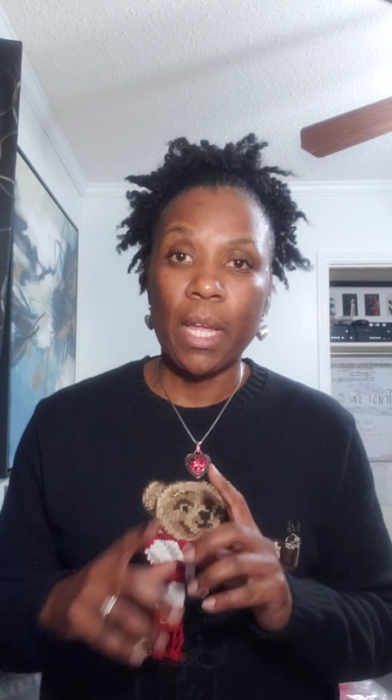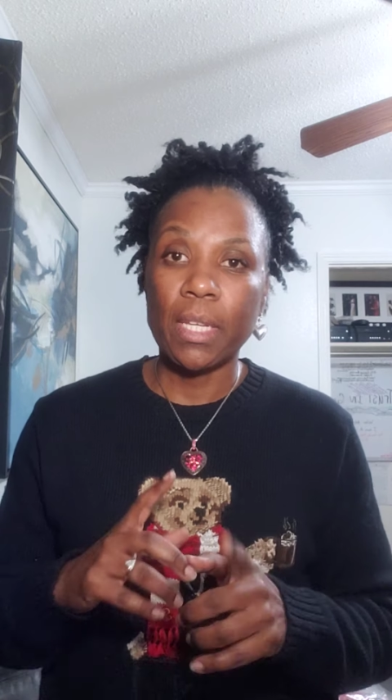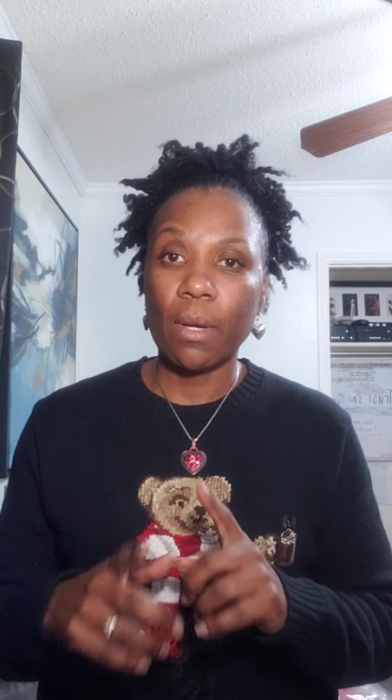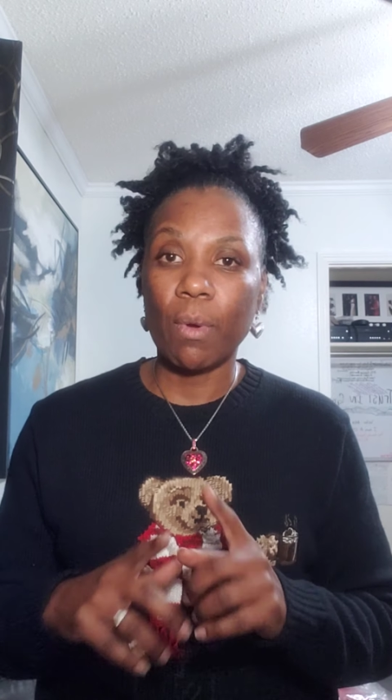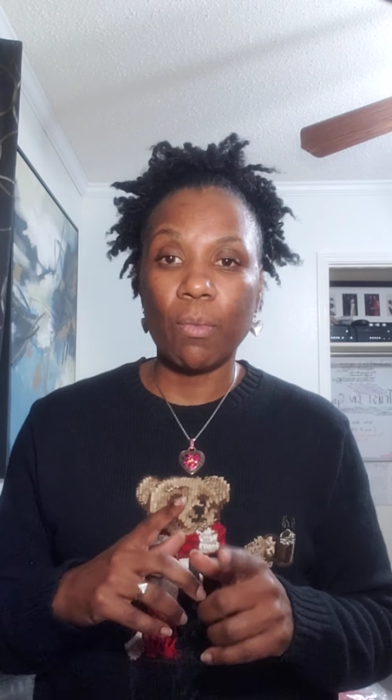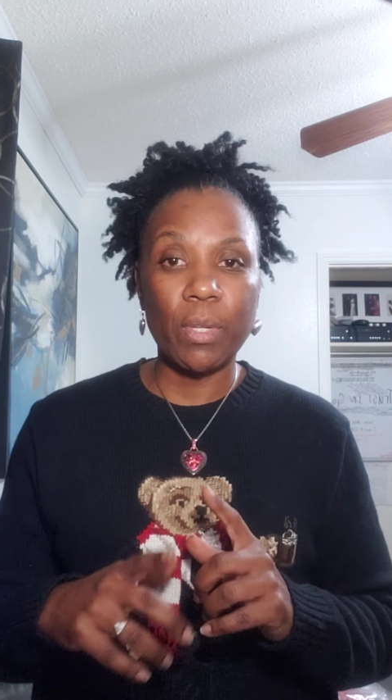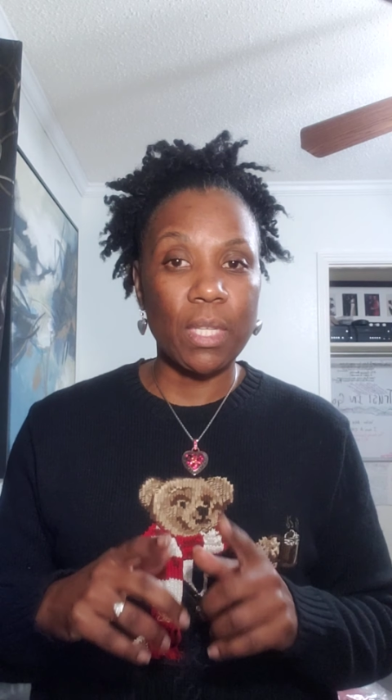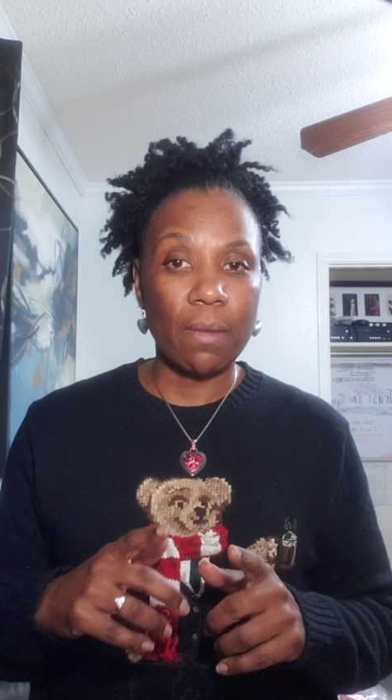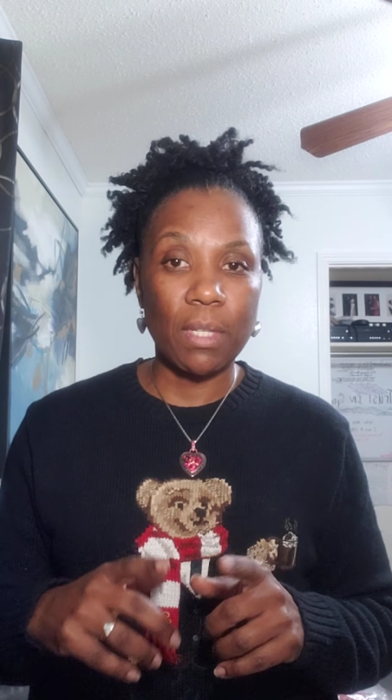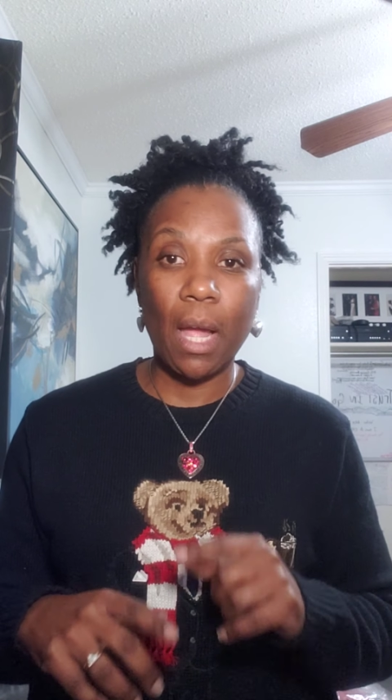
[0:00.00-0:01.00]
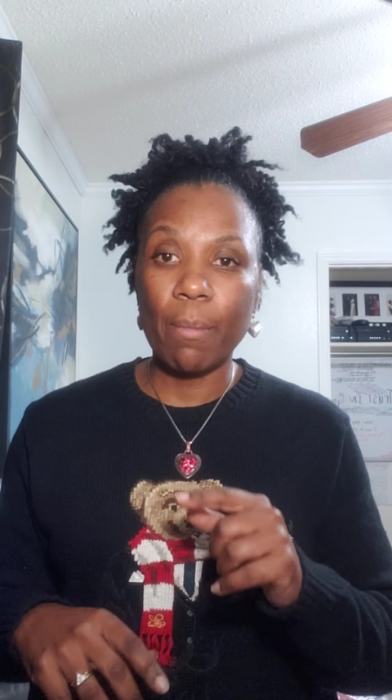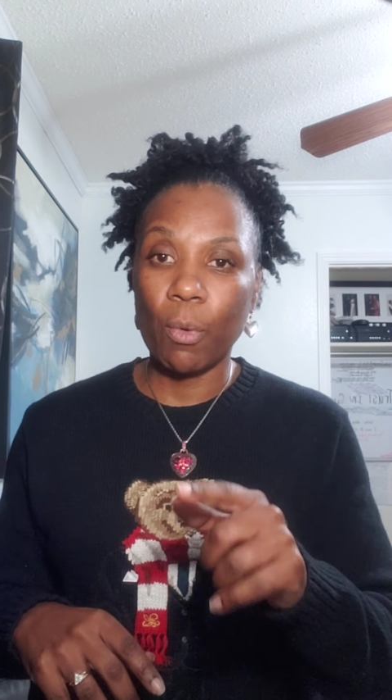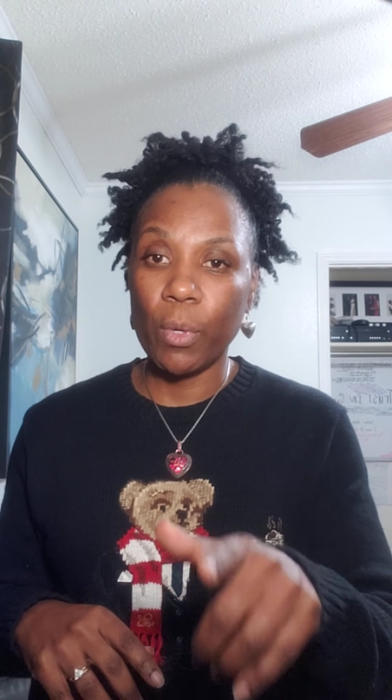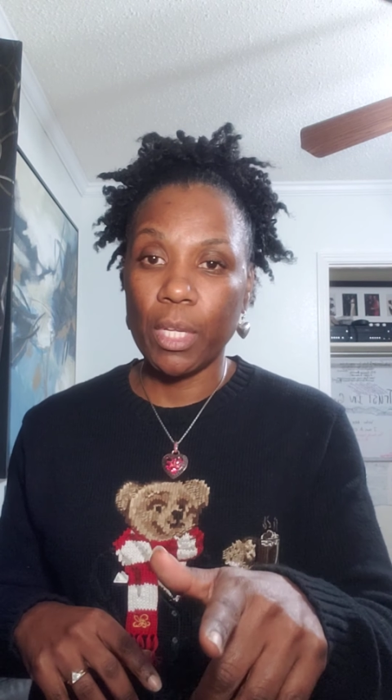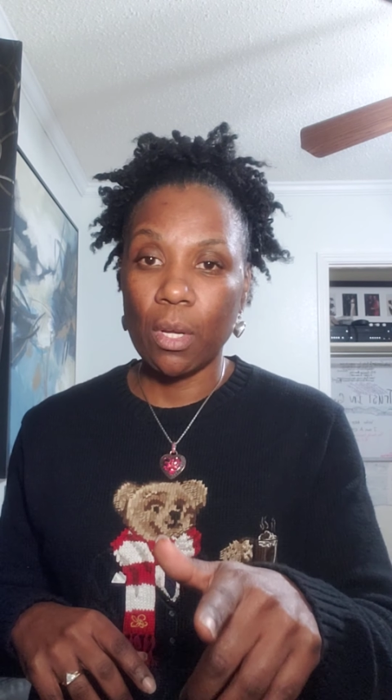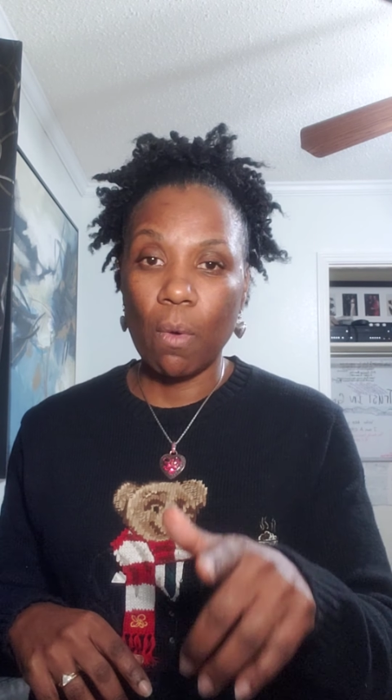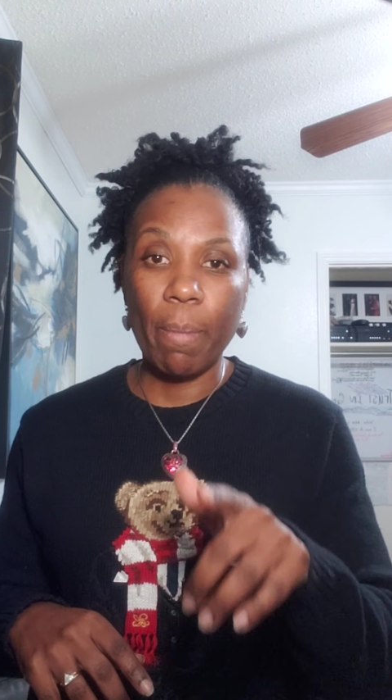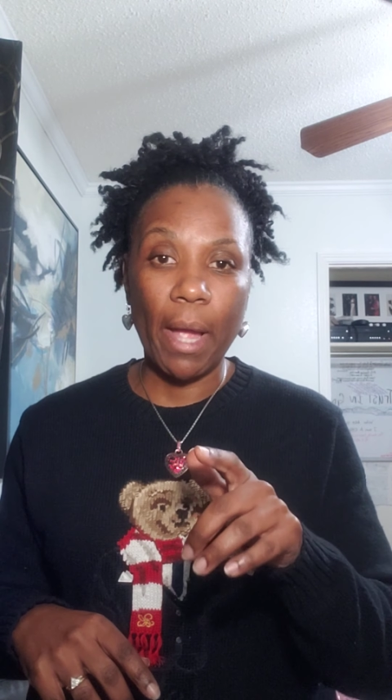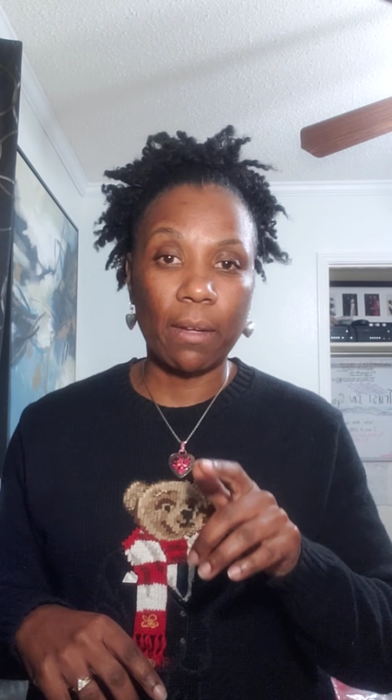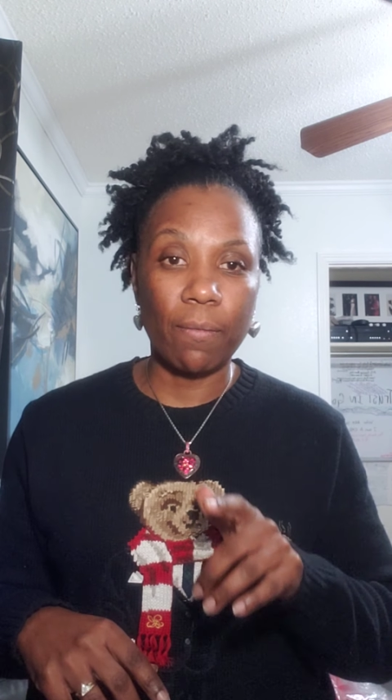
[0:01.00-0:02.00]
That way we save time and we can go
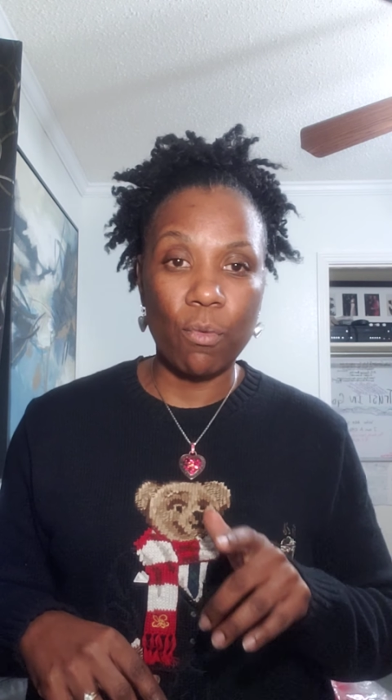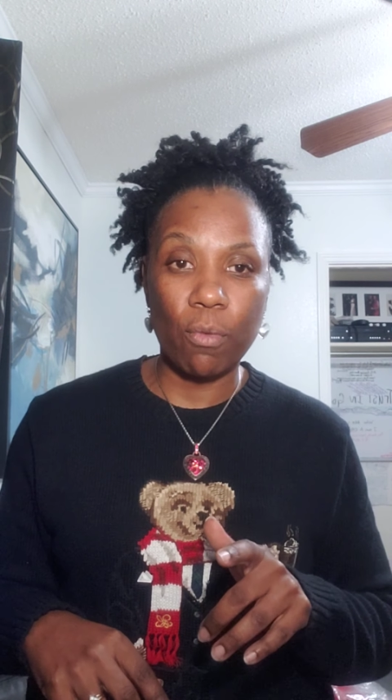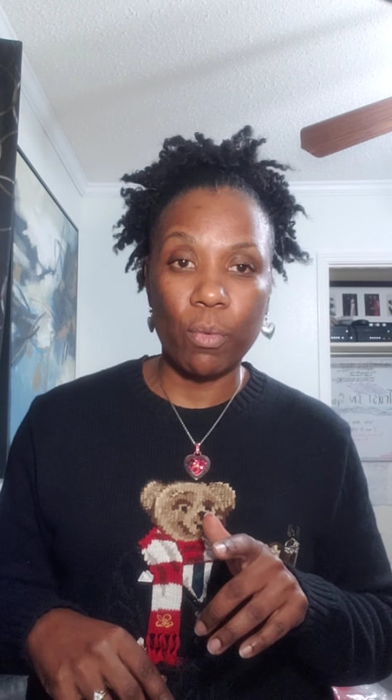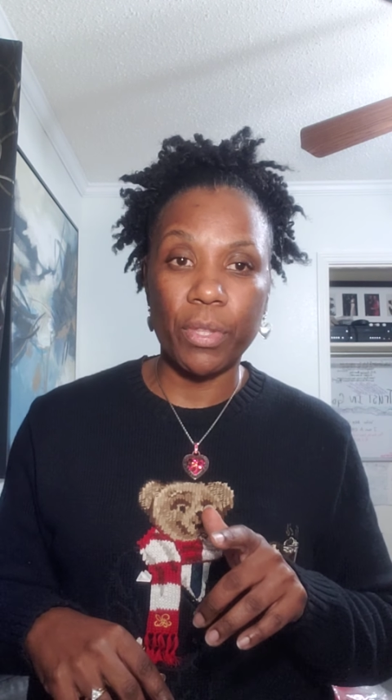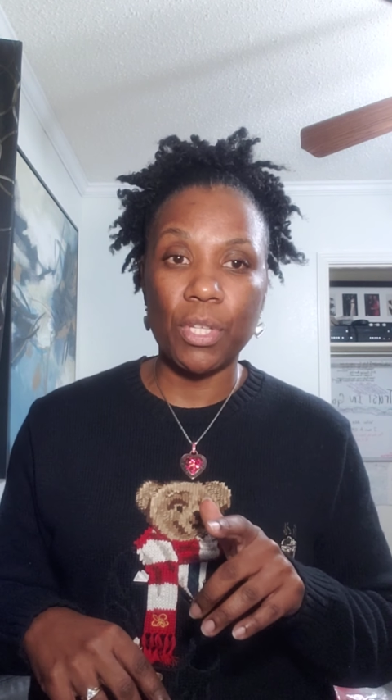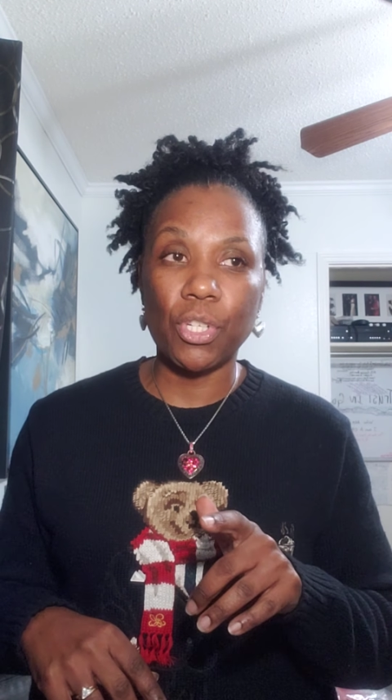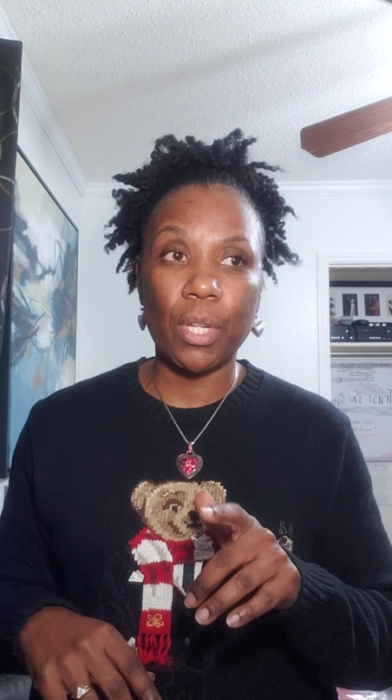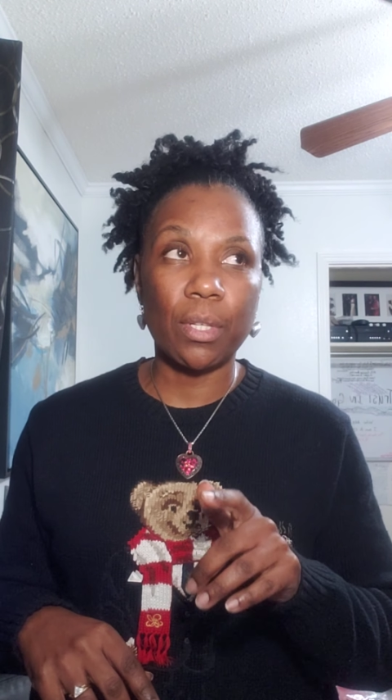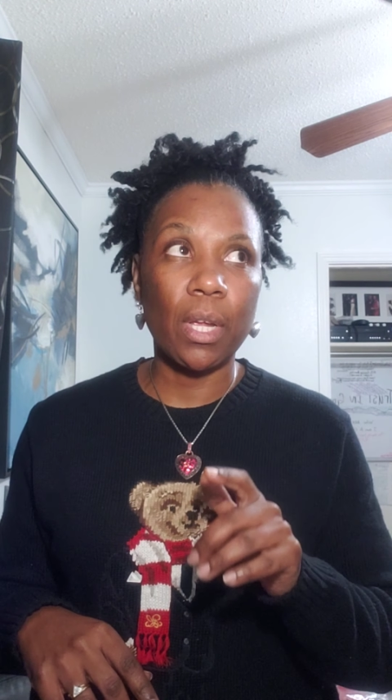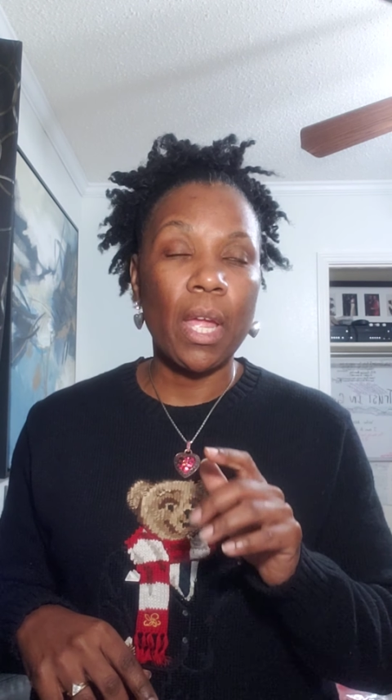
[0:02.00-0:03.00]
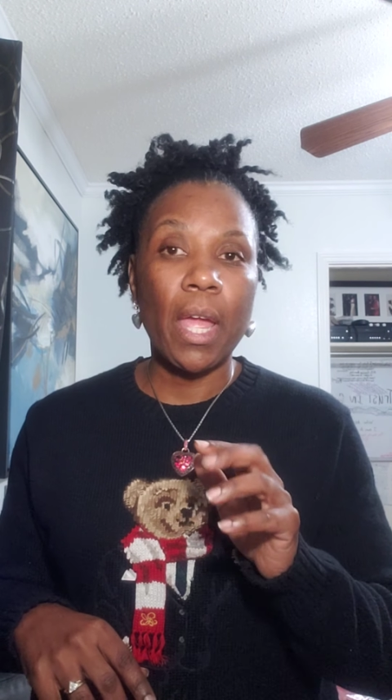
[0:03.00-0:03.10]
back and forth with each other